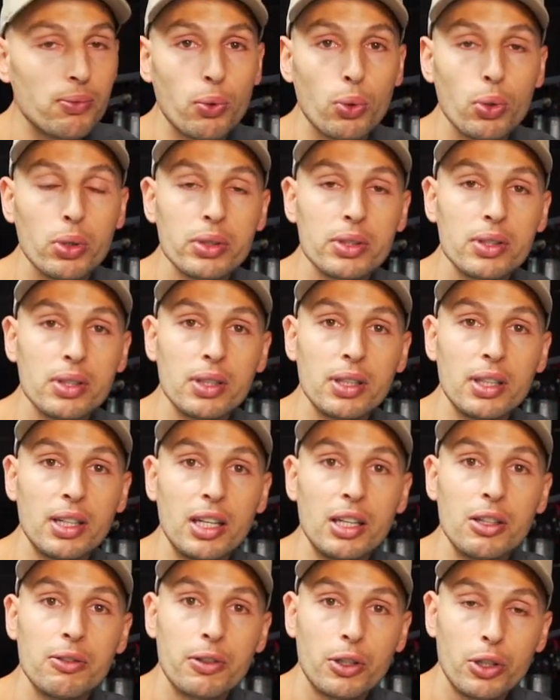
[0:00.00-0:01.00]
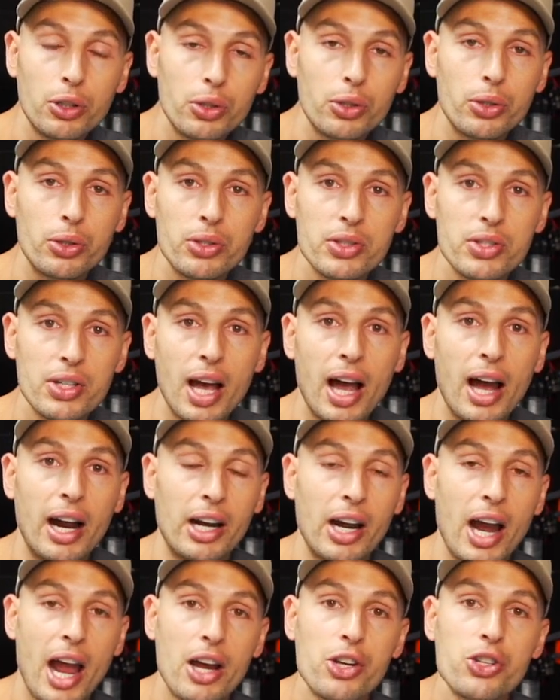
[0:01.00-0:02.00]
volt inverters
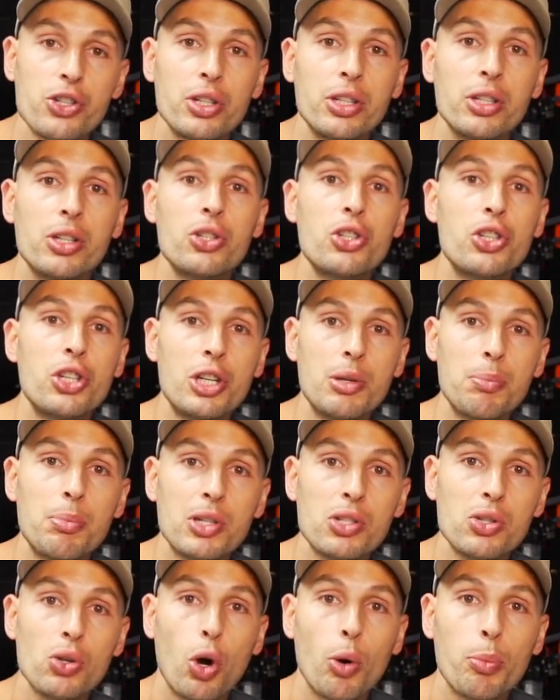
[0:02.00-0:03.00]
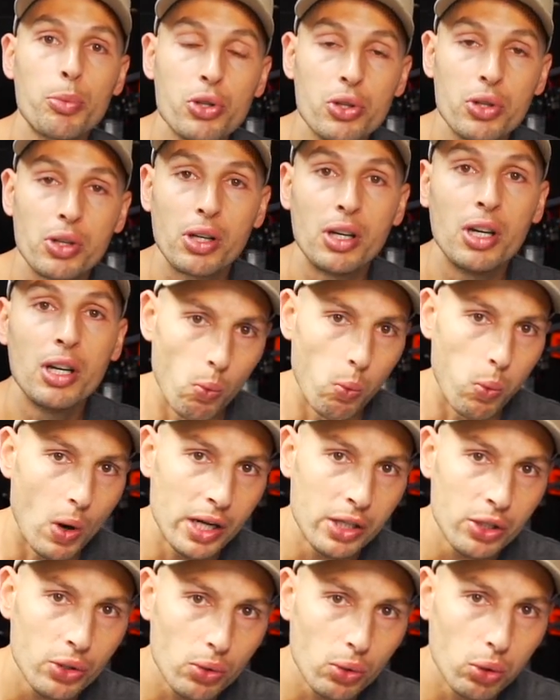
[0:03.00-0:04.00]
are actually the cheapest option.
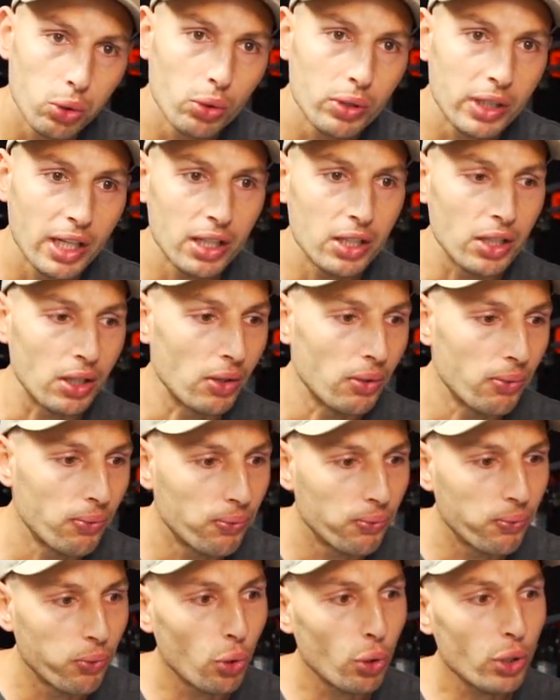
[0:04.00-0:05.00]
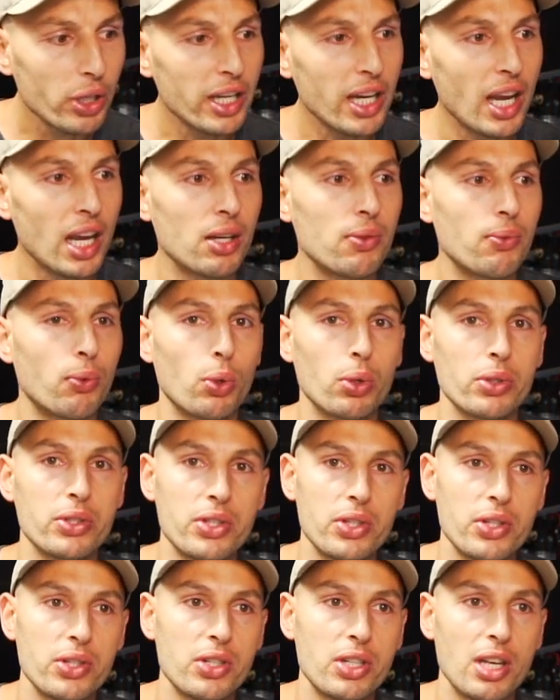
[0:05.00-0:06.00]
When you look at a 48 volt
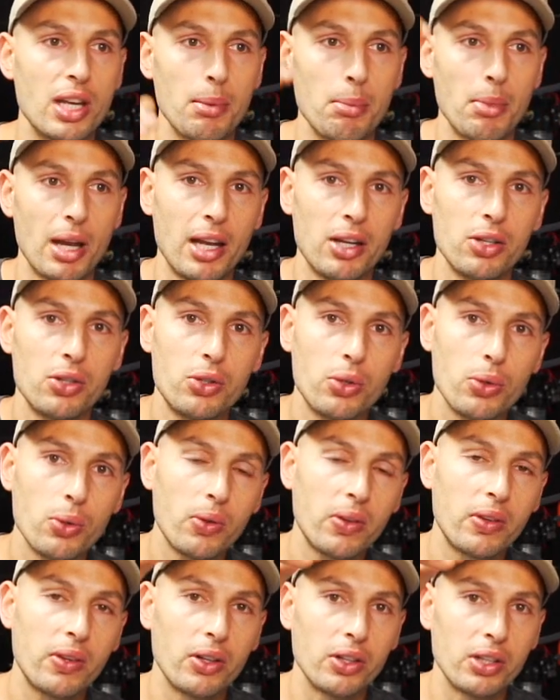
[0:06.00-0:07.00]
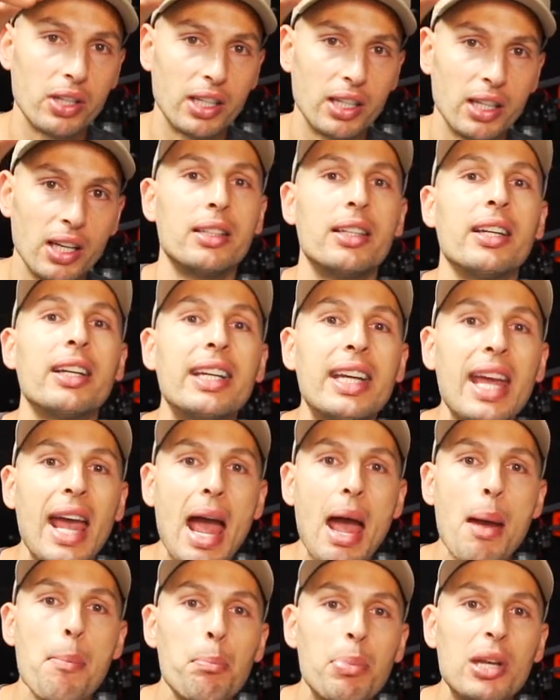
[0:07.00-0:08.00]
system and 230, the
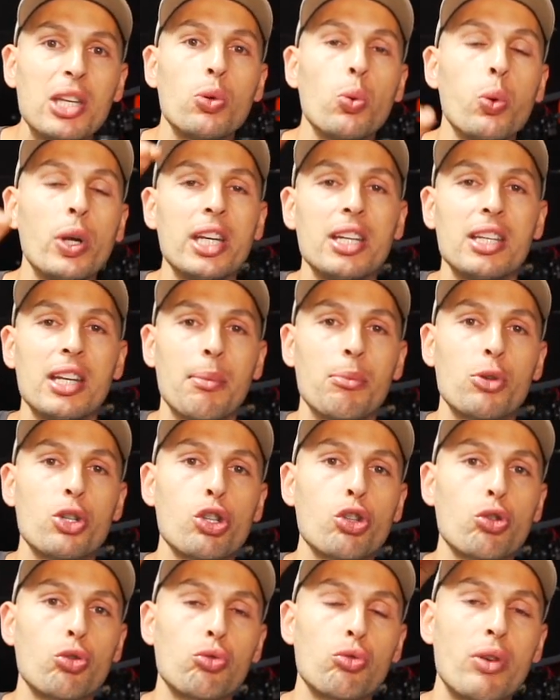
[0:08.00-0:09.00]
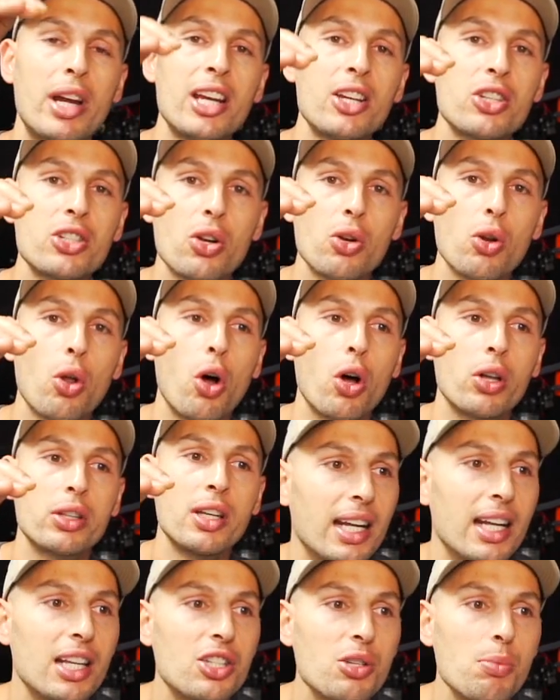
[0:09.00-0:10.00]
gap between them shrinks a lot.
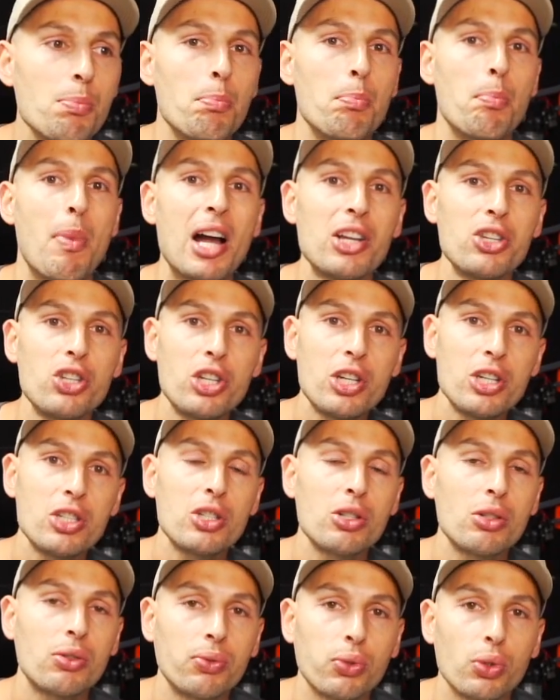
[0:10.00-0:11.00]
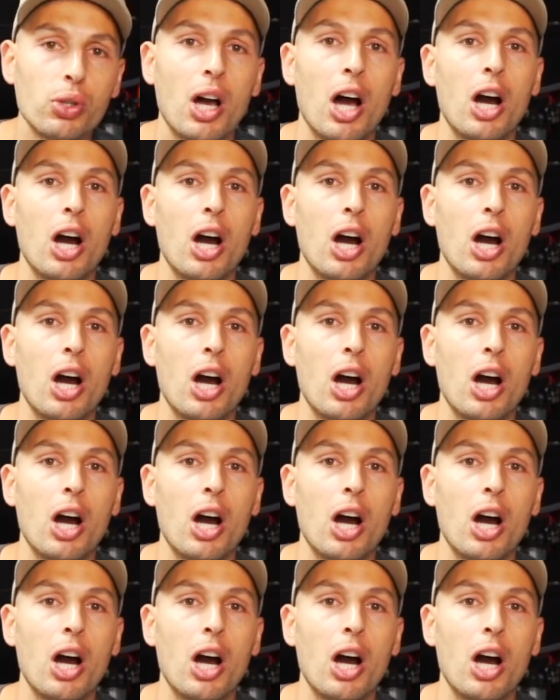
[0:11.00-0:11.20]
It's much easier for the